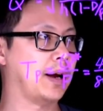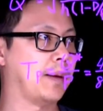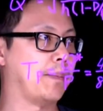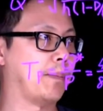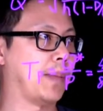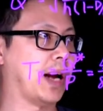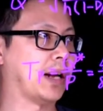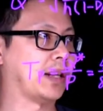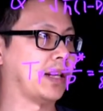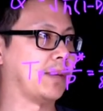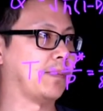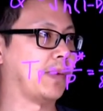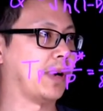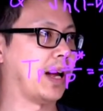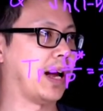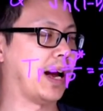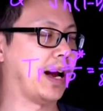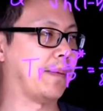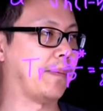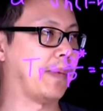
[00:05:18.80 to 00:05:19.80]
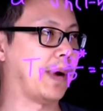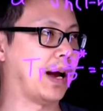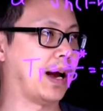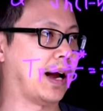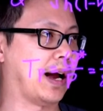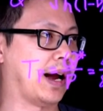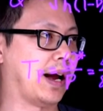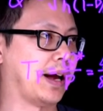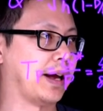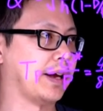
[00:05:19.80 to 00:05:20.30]
multiplied
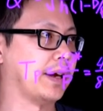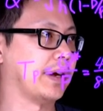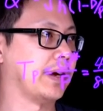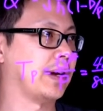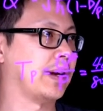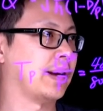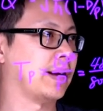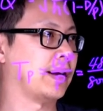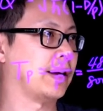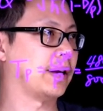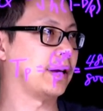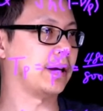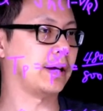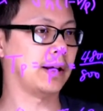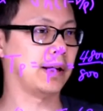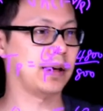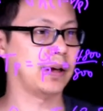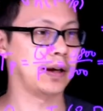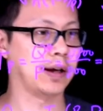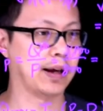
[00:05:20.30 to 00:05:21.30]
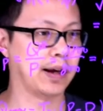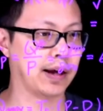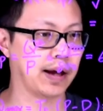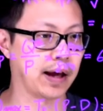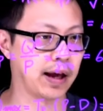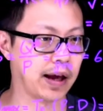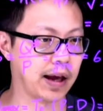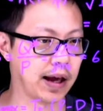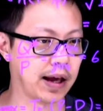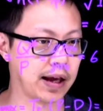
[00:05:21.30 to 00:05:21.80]
by
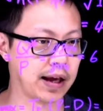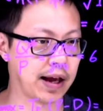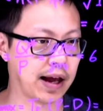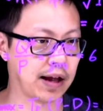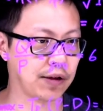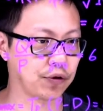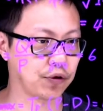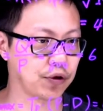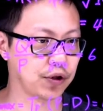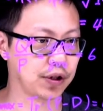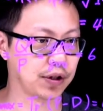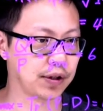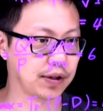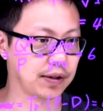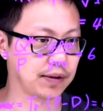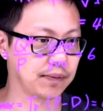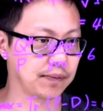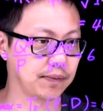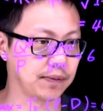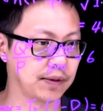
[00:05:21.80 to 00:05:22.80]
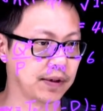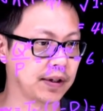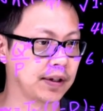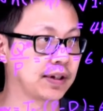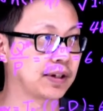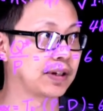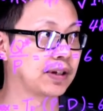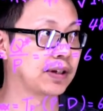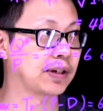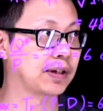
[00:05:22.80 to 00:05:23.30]
800
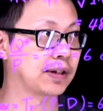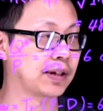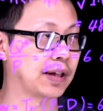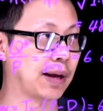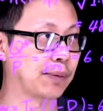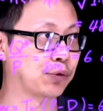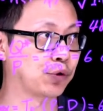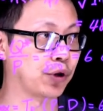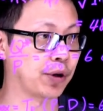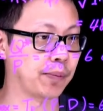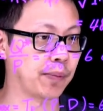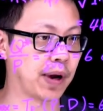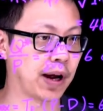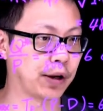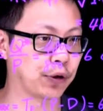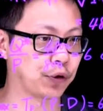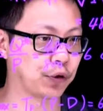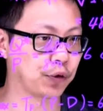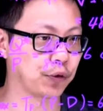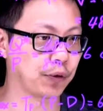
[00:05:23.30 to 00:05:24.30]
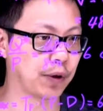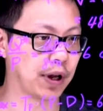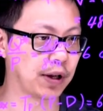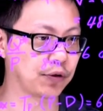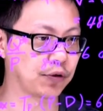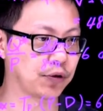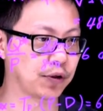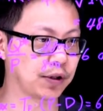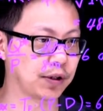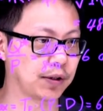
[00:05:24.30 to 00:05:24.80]
subtract by
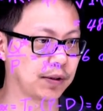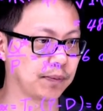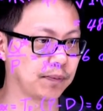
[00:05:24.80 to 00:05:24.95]
200,